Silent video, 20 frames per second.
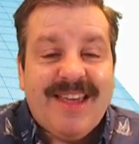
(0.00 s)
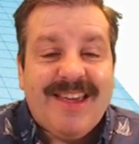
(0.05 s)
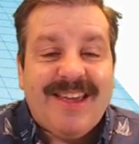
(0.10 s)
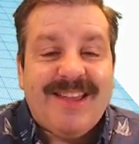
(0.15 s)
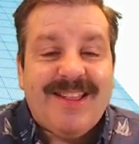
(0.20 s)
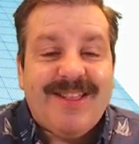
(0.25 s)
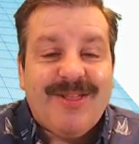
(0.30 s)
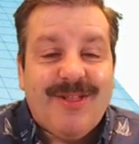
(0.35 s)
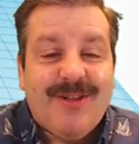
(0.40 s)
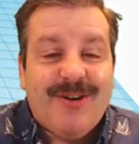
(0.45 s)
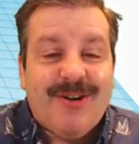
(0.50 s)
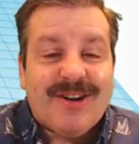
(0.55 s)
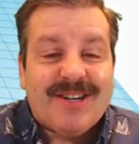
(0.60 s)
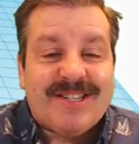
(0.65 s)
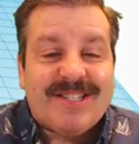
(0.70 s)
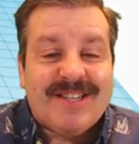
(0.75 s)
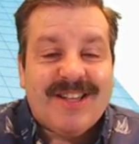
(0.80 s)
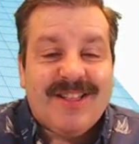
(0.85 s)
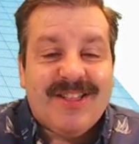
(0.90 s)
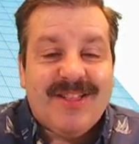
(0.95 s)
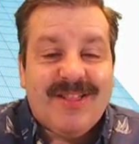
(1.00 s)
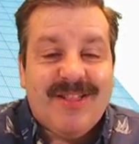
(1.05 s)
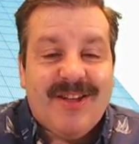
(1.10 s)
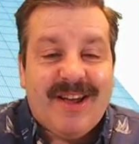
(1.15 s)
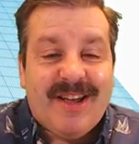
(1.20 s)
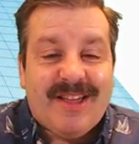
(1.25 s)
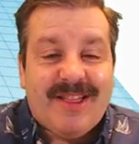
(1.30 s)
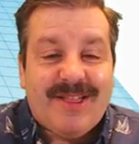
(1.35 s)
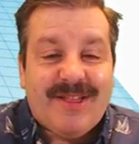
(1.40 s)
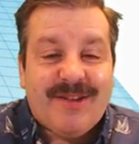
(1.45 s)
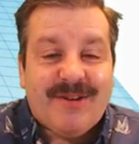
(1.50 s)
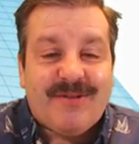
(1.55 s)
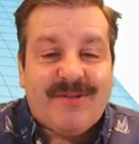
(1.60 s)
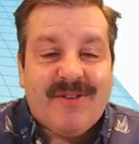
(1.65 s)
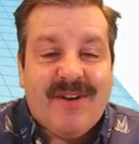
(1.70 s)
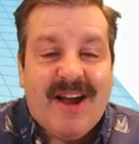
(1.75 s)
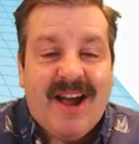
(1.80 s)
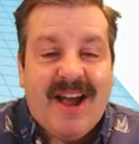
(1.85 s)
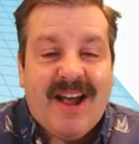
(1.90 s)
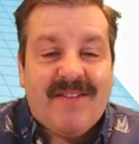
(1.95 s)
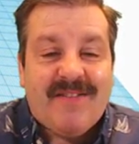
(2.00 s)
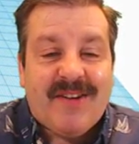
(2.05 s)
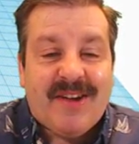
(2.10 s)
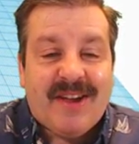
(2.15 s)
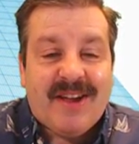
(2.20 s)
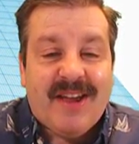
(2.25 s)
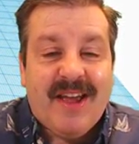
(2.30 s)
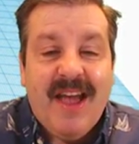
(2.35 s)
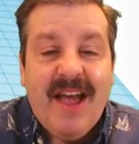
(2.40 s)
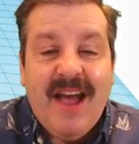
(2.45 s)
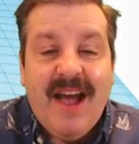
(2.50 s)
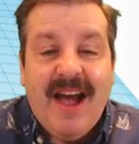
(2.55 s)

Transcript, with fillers: it looks like they're driving.